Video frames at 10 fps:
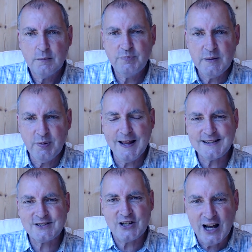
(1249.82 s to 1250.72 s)
be
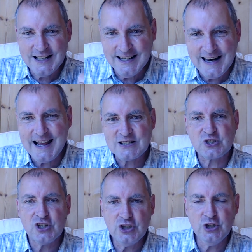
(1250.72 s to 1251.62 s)
blessed unless
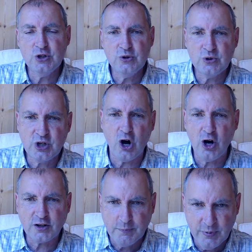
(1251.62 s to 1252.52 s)
you,
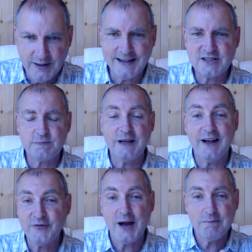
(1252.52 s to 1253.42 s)
God, bless me.
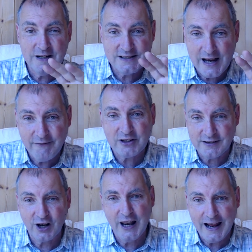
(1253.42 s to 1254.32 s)
That means having
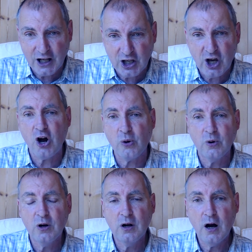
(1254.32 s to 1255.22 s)
to let go
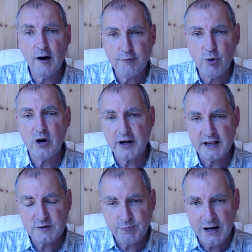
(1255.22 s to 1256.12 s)
of what
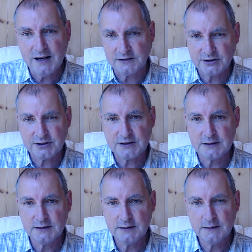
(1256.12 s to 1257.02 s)
is past.
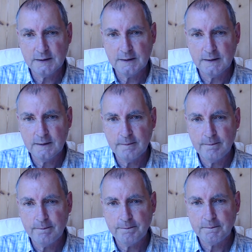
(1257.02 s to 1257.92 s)

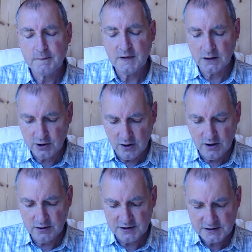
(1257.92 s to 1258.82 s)
And
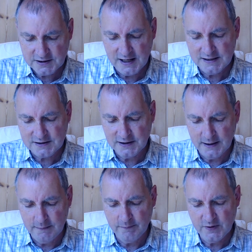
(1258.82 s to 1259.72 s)
God says to
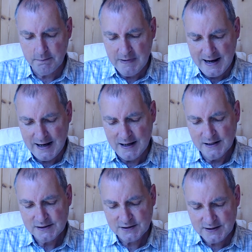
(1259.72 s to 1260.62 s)
him, the man
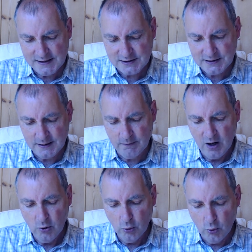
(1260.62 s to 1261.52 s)
says to him,
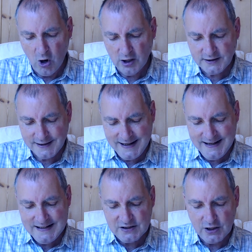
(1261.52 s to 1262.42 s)
What
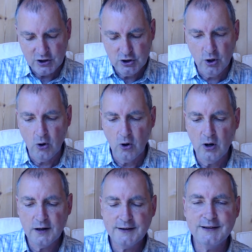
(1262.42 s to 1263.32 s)
is your
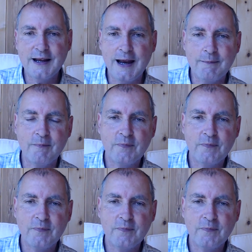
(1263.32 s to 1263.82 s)
name?